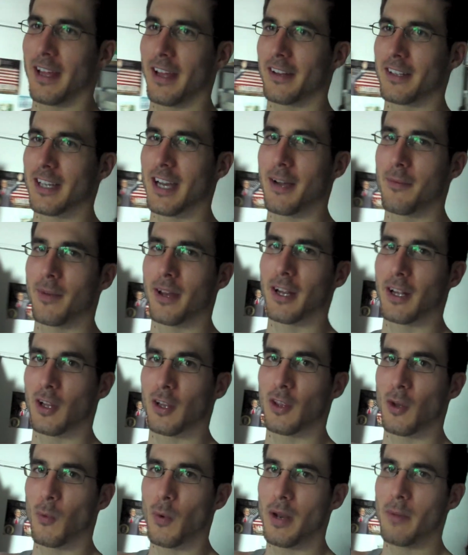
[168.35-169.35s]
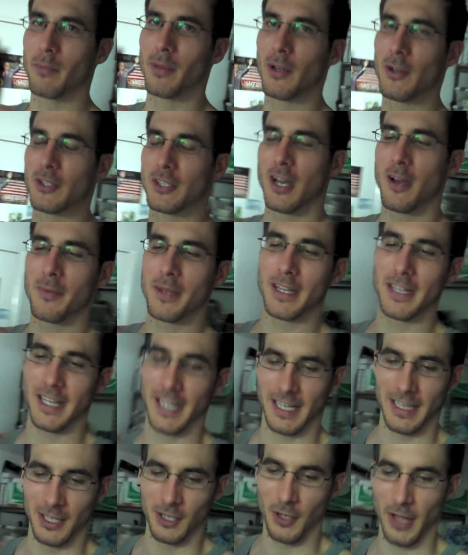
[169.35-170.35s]
time like a, the wind blows on me and like
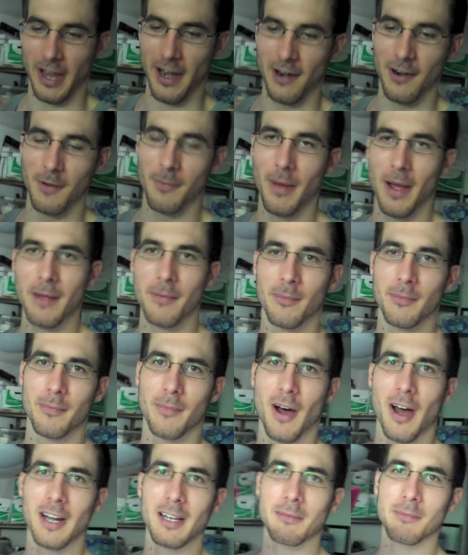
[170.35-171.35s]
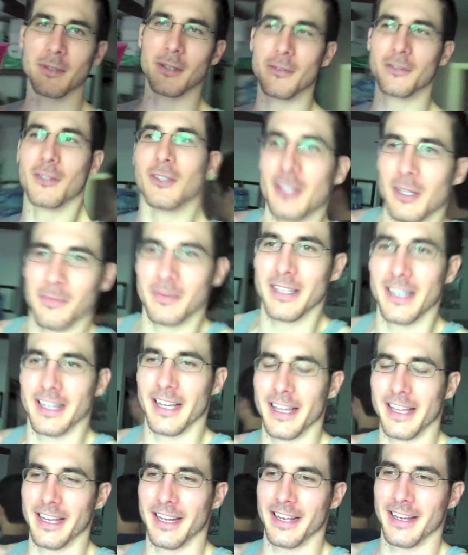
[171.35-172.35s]
a little hair on my body moves or something, I
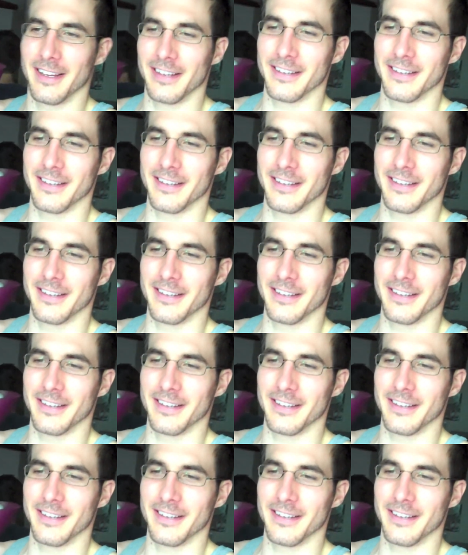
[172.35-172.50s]
like